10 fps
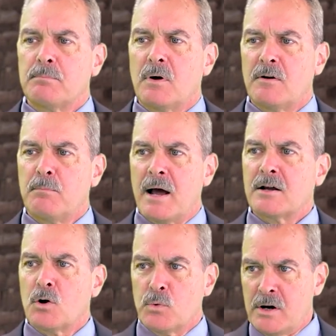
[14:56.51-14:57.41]
of my
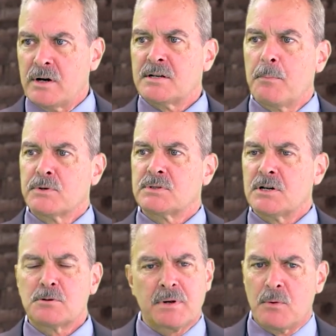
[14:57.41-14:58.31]
career at Temple
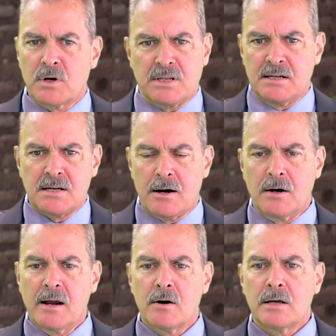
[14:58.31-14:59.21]
Station, but I worked the
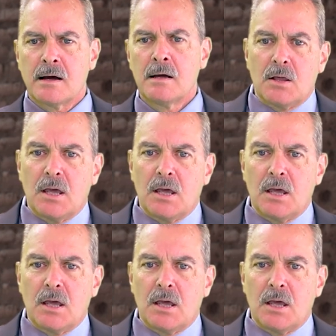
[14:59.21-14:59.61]
entire area.